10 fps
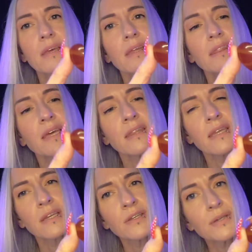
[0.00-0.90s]
that
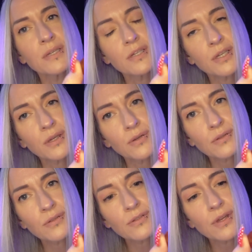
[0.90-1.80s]
they do it too,
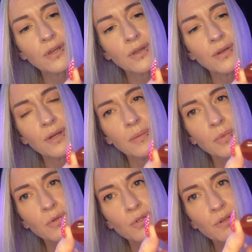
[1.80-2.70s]
so I'm
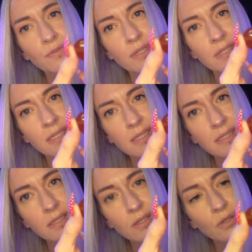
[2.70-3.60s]
not sure if this
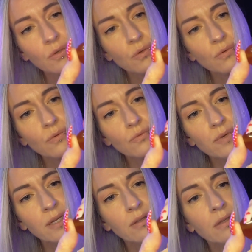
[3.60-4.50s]
is
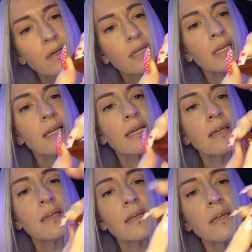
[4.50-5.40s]
real Carnelian,
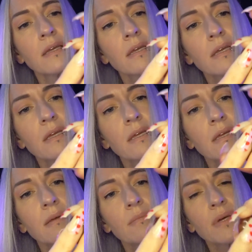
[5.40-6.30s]

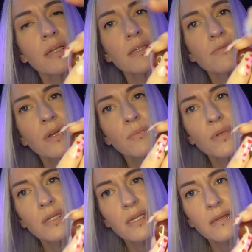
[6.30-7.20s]
but it's very
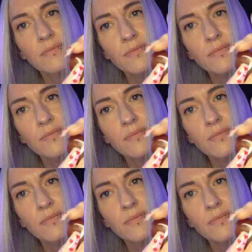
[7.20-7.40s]
pretty.